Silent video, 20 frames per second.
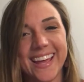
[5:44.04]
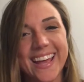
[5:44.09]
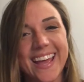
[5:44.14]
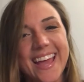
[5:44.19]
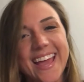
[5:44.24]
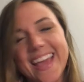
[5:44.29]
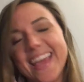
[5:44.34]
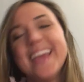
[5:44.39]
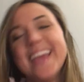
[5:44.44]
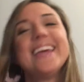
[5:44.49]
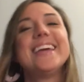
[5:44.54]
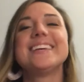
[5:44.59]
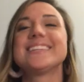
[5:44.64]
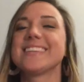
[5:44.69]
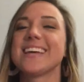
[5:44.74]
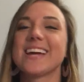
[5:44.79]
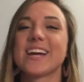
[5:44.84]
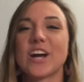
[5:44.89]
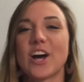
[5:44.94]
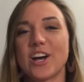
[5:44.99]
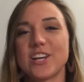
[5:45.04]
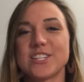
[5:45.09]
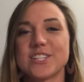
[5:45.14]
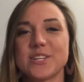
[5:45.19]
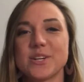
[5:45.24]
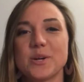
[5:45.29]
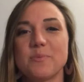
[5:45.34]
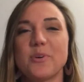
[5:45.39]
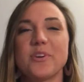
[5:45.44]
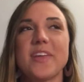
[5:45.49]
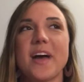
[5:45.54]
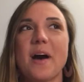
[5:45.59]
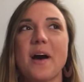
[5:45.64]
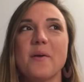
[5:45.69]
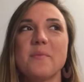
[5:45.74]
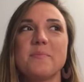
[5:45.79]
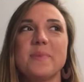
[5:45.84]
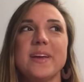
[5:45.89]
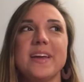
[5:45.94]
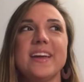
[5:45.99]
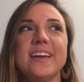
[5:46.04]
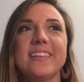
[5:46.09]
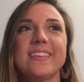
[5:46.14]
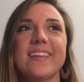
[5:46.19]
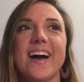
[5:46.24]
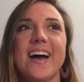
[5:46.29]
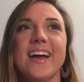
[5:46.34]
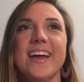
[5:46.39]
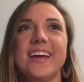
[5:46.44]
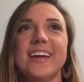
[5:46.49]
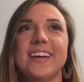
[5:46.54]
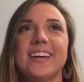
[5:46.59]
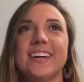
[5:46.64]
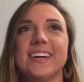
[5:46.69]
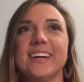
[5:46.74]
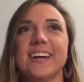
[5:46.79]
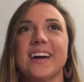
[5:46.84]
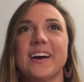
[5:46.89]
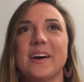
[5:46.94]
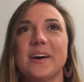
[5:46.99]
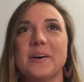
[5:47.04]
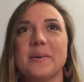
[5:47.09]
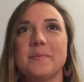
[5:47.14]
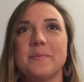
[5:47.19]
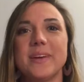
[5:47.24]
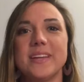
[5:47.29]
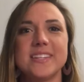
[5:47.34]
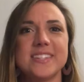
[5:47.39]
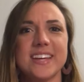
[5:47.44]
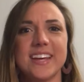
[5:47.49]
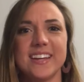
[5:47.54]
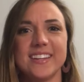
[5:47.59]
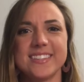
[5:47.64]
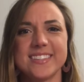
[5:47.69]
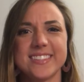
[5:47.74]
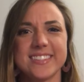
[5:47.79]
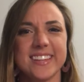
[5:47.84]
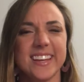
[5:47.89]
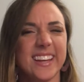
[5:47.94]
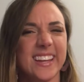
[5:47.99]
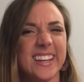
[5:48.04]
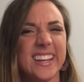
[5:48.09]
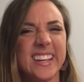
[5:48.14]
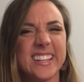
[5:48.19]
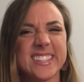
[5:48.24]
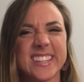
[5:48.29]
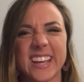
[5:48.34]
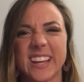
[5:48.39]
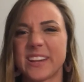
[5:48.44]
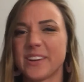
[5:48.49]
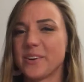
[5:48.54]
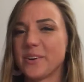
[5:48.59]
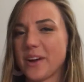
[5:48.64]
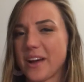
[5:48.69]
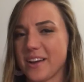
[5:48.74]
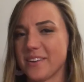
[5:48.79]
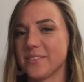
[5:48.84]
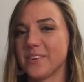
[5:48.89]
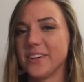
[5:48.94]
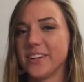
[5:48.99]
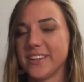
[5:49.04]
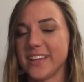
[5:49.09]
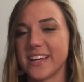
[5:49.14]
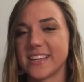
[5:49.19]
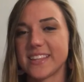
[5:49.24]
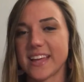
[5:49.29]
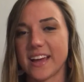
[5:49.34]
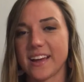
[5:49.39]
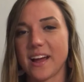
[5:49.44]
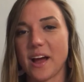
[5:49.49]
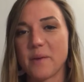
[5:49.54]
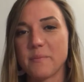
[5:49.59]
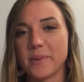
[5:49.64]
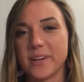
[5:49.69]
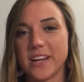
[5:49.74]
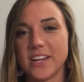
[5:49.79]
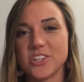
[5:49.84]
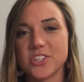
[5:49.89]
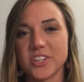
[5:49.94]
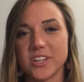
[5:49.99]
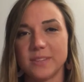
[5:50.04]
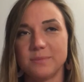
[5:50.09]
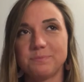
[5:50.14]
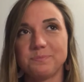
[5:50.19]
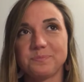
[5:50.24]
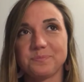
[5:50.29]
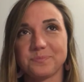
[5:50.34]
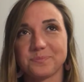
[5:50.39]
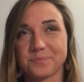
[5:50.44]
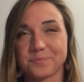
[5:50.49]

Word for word: He's like a hustler without being like intense. It's like, I really like that combination.